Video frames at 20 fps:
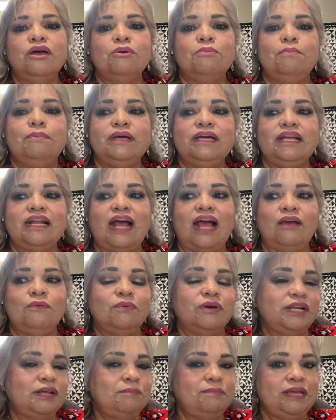but I
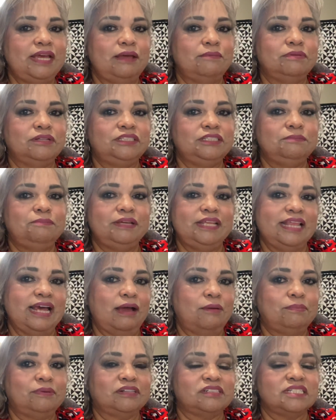want to be able to be
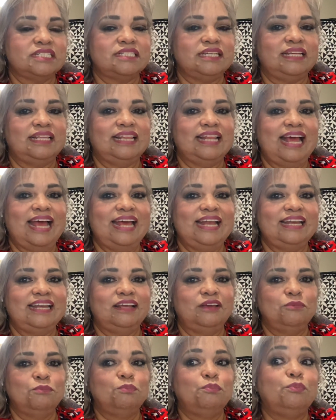that person that
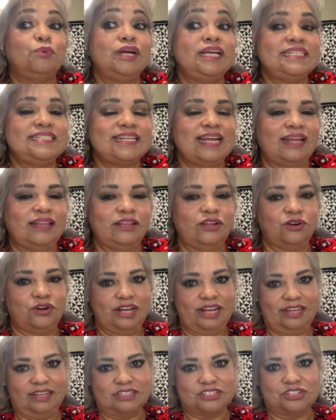brings that
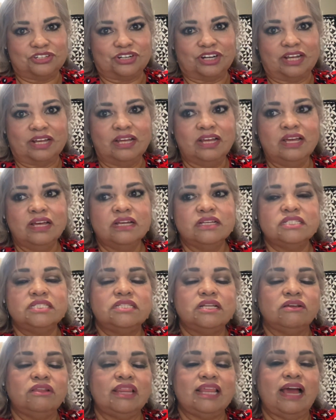little extra,
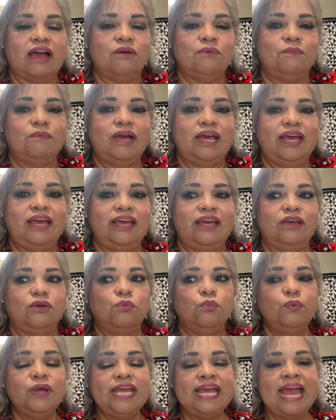so that way
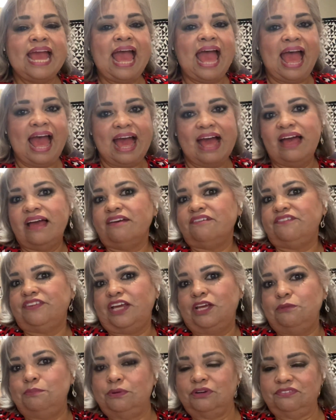we have
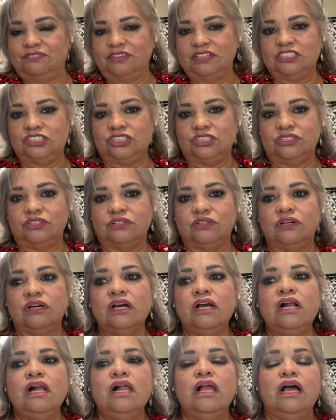a professional
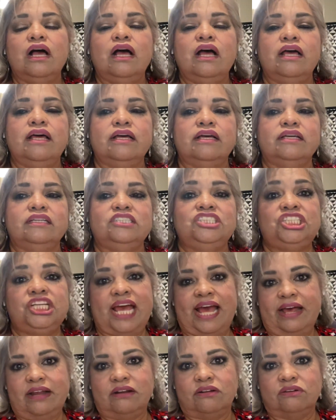
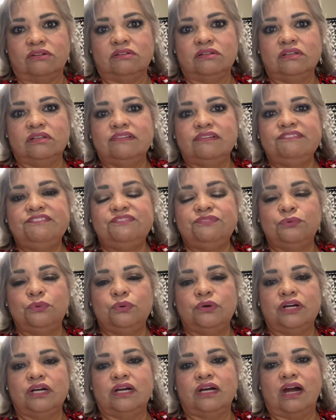channel
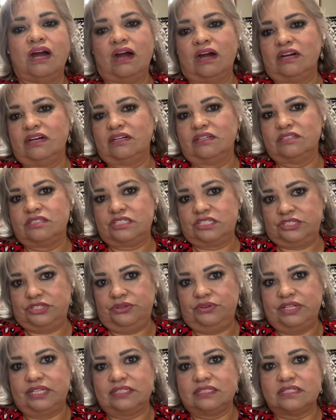for our
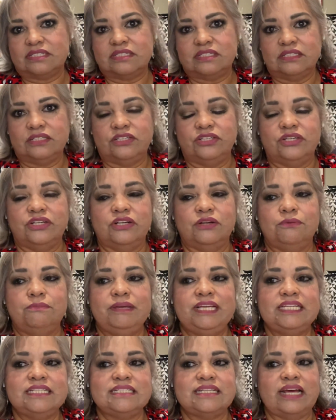students, you know,
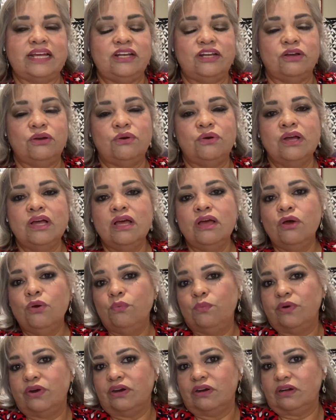because I know
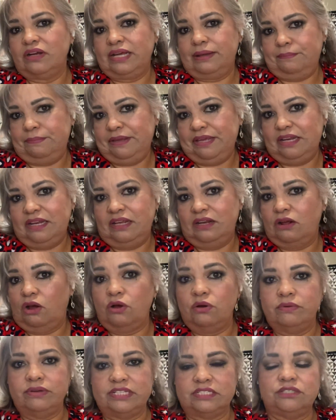we're competing
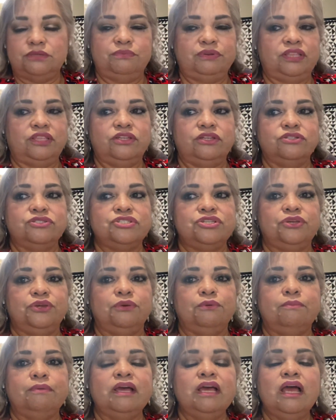always with
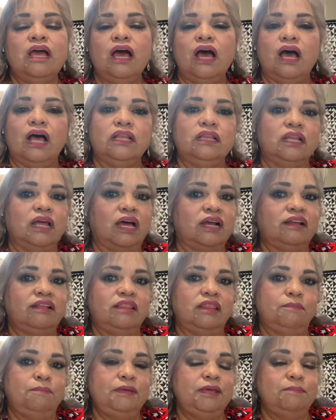YouTube. A lot
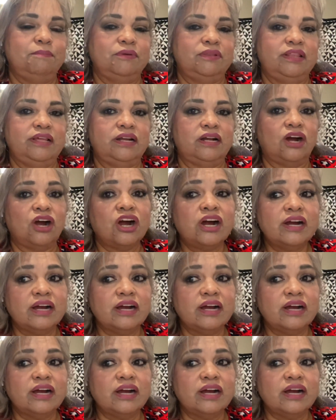of the people that are